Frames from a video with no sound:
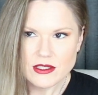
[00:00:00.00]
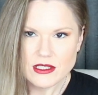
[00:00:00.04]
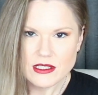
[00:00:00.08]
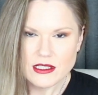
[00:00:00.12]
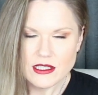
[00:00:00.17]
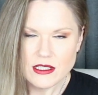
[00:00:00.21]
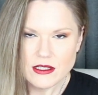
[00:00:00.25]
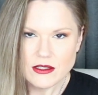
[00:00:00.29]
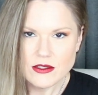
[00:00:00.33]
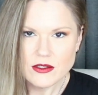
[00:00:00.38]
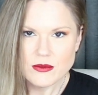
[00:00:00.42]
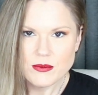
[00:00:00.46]
it
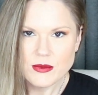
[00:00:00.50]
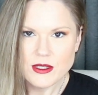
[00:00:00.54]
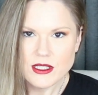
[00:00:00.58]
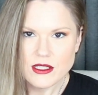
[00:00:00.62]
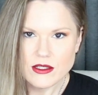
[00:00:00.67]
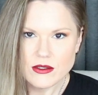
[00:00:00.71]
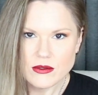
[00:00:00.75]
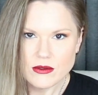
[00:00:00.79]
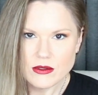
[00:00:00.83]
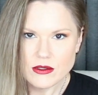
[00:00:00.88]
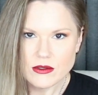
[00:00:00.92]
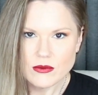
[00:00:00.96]
tells me
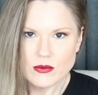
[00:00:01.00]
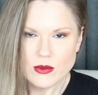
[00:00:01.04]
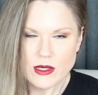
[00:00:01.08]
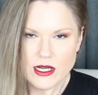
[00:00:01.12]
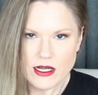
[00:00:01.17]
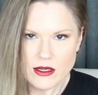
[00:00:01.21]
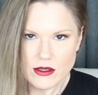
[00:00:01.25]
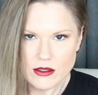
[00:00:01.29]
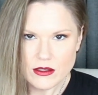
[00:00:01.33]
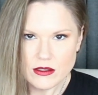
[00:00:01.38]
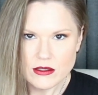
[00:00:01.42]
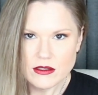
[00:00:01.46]
you're
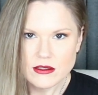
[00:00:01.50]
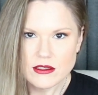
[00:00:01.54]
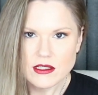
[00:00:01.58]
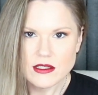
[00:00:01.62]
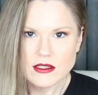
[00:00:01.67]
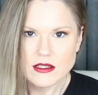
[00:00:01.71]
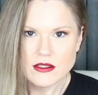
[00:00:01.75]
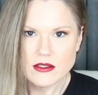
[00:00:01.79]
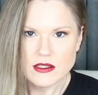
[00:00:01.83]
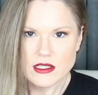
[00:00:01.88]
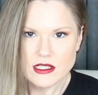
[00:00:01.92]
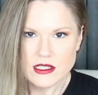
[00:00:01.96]
aware
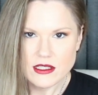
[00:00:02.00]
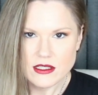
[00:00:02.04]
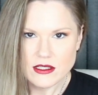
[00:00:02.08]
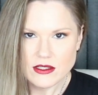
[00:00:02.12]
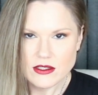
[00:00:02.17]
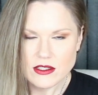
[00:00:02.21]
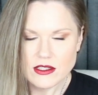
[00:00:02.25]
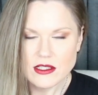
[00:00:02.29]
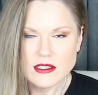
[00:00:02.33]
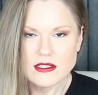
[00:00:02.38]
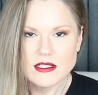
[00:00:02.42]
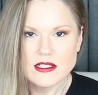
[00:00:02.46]
that there
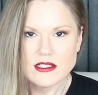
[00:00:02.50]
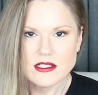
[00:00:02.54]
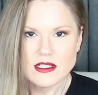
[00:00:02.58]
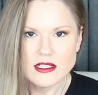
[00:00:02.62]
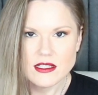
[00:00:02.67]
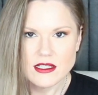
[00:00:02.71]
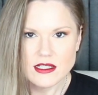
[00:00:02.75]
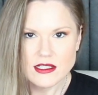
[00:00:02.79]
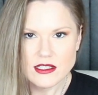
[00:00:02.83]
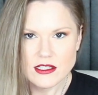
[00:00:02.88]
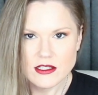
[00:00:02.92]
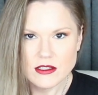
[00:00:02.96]
is a
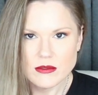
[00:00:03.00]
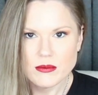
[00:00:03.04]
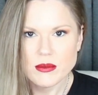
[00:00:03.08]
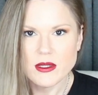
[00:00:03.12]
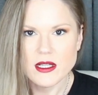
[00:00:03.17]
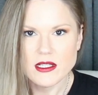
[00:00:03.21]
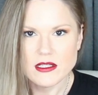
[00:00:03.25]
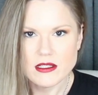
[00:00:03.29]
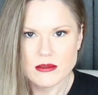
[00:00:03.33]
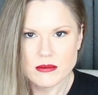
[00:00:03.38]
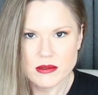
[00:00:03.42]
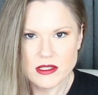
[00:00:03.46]
disconnect here,
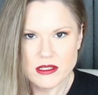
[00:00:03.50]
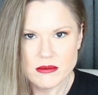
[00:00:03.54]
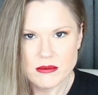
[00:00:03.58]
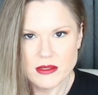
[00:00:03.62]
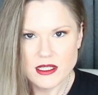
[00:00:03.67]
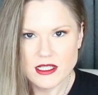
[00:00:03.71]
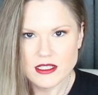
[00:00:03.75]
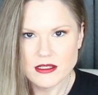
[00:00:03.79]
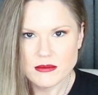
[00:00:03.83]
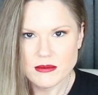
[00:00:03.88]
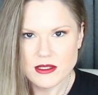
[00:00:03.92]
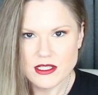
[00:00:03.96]
possibly
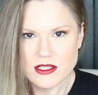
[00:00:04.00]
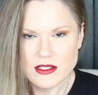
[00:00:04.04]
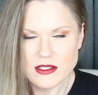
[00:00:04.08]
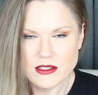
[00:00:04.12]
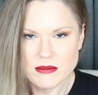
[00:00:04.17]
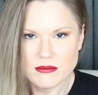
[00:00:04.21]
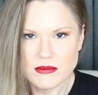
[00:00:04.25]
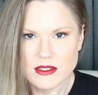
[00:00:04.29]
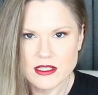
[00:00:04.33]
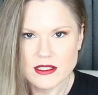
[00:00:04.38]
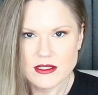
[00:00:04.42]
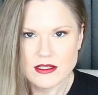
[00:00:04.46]
abandonment,
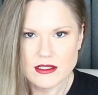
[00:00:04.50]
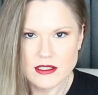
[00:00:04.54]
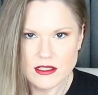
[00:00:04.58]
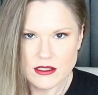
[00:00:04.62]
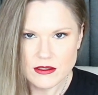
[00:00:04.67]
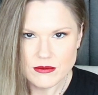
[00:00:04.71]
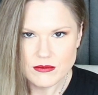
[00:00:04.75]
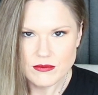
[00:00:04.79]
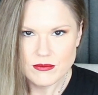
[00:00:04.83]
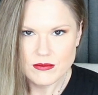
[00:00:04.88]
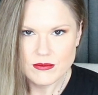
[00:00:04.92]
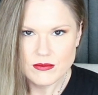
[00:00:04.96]
something's
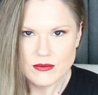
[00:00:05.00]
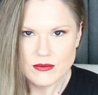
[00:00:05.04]
done.